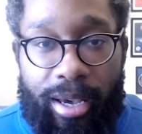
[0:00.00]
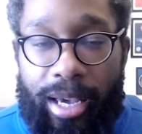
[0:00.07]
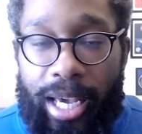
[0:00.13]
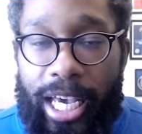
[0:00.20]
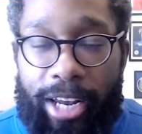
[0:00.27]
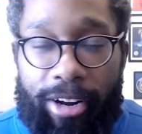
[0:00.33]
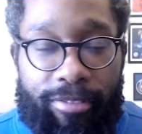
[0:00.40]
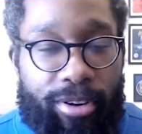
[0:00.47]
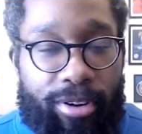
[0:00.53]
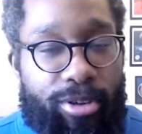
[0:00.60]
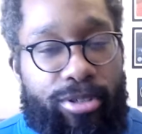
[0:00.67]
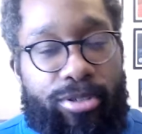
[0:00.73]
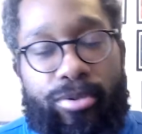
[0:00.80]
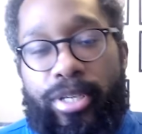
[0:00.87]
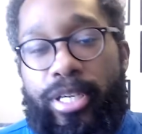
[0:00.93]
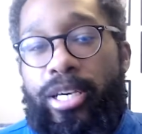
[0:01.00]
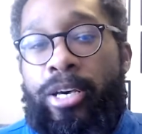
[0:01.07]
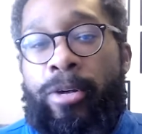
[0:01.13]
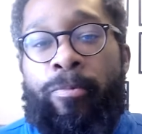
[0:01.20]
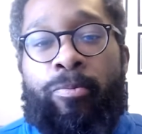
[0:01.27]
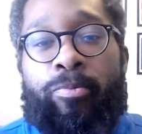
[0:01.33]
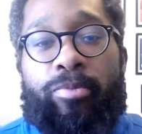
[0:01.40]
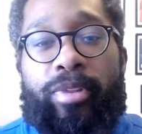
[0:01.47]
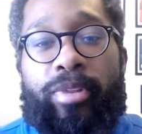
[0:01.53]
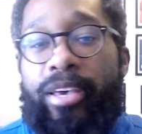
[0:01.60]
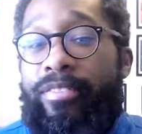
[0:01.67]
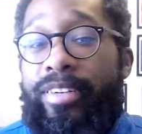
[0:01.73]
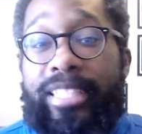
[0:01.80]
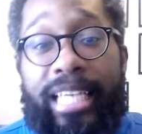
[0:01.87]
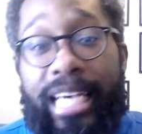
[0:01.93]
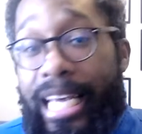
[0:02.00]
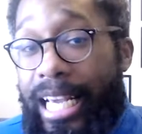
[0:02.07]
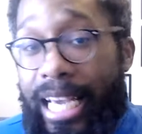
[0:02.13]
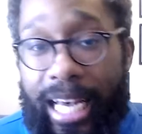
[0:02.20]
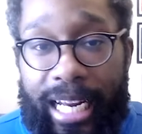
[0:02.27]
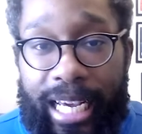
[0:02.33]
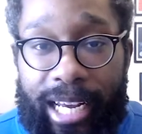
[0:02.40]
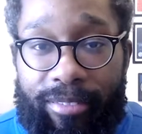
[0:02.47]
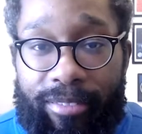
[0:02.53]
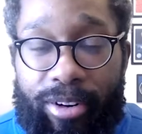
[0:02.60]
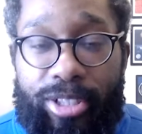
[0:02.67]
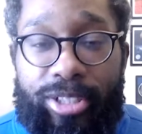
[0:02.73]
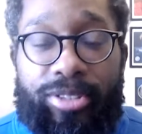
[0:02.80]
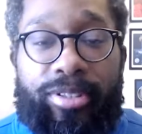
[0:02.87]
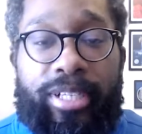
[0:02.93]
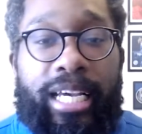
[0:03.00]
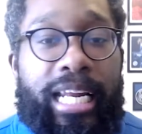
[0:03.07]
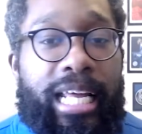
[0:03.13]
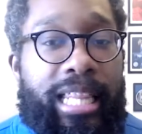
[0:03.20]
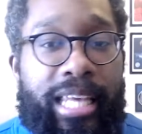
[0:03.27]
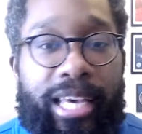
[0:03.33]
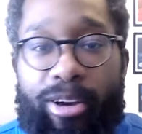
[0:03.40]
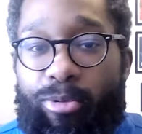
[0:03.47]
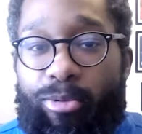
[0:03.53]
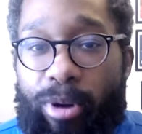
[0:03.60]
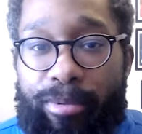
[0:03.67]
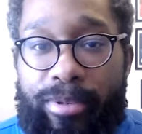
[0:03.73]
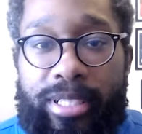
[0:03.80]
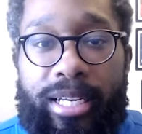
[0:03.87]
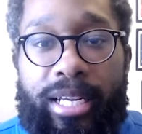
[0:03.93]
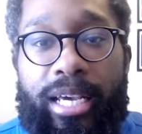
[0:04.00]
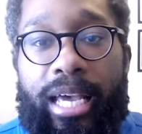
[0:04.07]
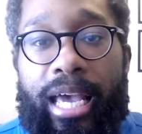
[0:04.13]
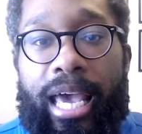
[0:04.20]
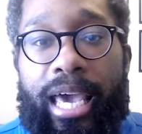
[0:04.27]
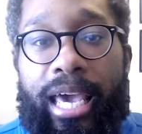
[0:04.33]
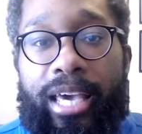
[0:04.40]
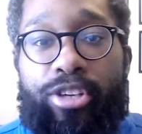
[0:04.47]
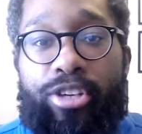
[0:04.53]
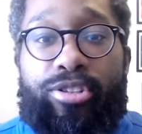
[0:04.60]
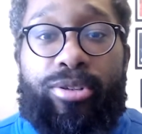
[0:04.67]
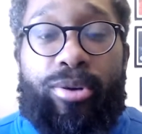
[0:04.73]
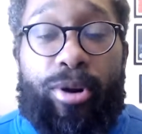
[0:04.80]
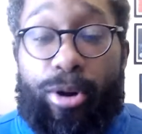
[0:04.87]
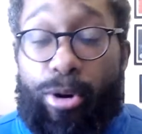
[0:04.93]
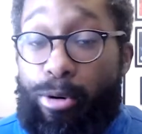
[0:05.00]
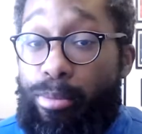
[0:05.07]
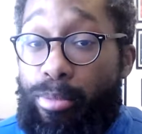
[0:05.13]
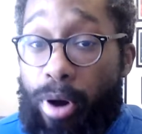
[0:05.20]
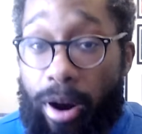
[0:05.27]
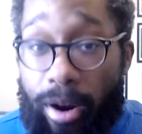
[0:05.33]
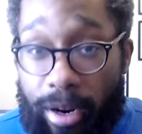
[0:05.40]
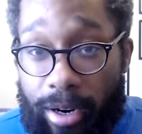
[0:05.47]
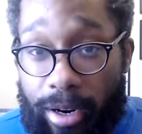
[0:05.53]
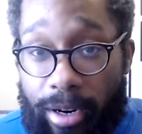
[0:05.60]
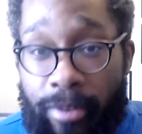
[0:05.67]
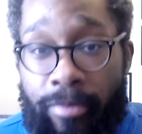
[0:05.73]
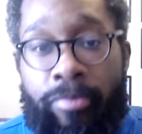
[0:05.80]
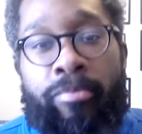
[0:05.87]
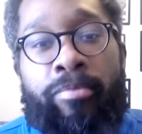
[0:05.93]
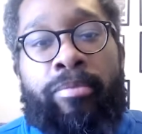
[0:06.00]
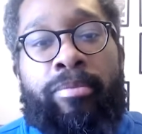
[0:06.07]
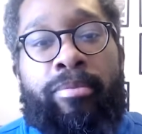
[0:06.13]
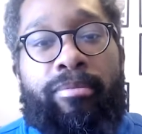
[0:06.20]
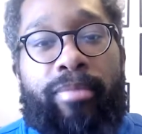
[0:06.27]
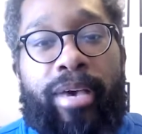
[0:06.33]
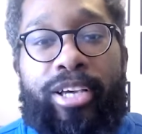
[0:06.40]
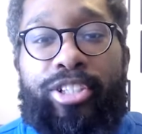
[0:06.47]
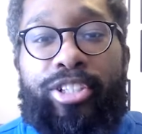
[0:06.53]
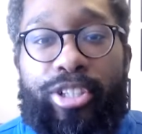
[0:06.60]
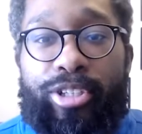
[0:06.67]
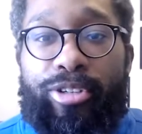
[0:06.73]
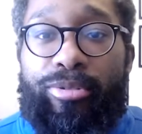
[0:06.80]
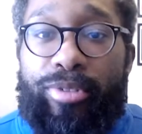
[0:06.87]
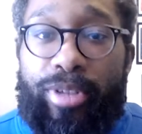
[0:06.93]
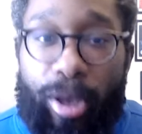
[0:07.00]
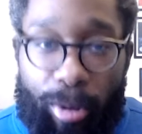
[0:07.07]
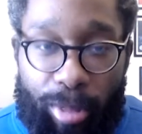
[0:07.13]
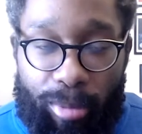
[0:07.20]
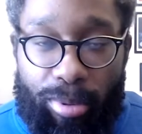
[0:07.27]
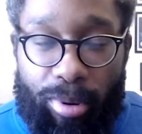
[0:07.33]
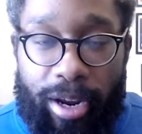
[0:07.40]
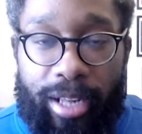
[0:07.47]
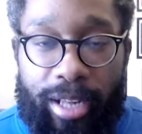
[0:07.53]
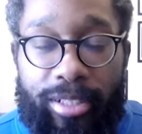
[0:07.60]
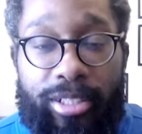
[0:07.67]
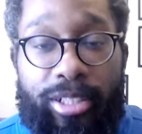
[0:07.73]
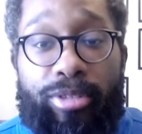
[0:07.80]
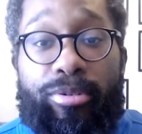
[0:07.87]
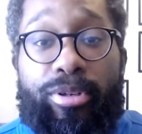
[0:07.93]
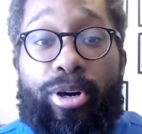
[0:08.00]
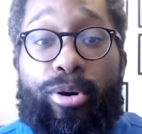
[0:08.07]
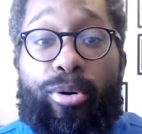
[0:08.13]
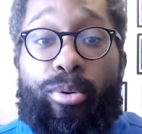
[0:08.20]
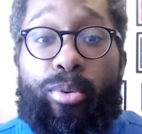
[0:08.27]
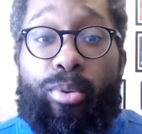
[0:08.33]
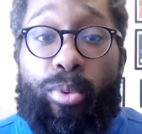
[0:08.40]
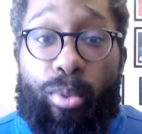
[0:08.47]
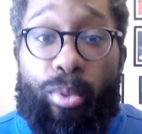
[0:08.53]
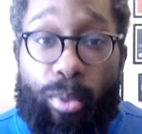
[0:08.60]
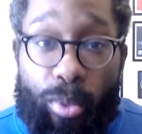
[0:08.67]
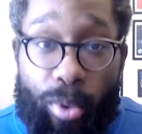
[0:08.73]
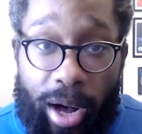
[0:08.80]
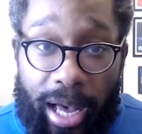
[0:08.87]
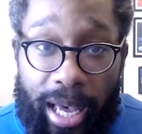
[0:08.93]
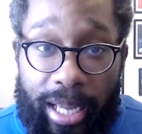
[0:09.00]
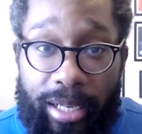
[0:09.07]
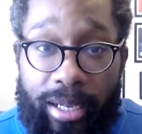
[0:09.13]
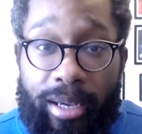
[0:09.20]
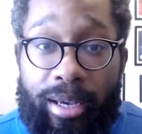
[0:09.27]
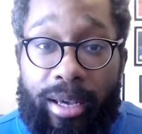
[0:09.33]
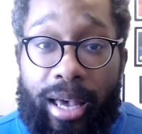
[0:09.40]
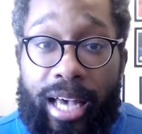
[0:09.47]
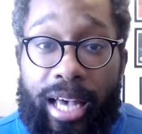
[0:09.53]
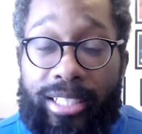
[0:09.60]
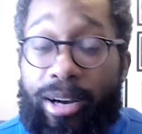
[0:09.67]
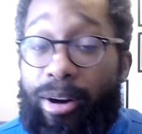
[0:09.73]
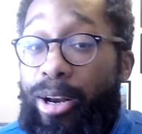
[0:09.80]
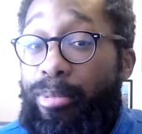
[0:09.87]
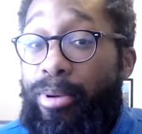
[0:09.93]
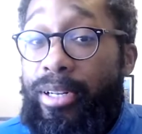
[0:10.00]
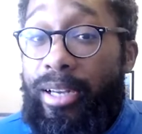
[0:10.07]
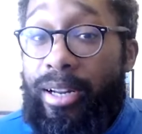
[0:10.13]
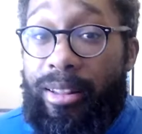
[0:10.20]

anniversary, if it's any kind of anniversary, anything representing a historical marker, make sure you know the brand so you know what has already been done in the